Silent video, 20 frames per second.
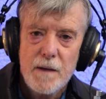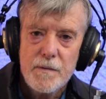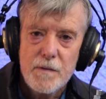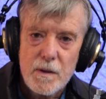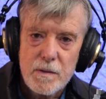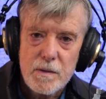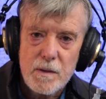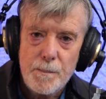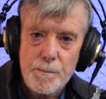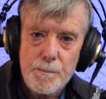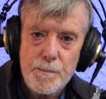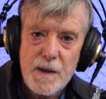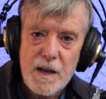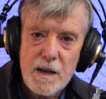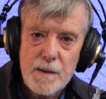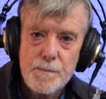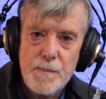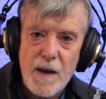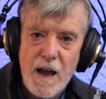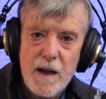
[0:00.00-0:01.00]
that the
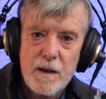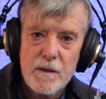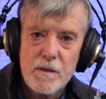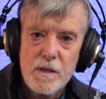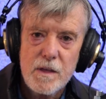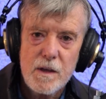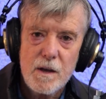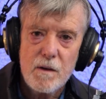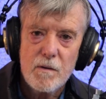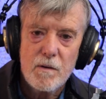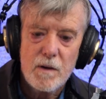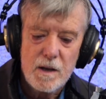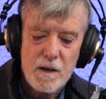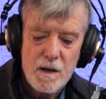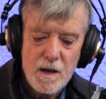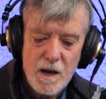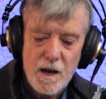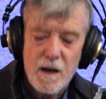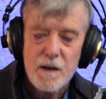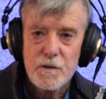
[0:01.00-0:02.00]
Big Bang Theory
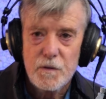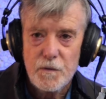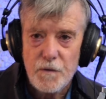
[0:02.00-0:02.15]
has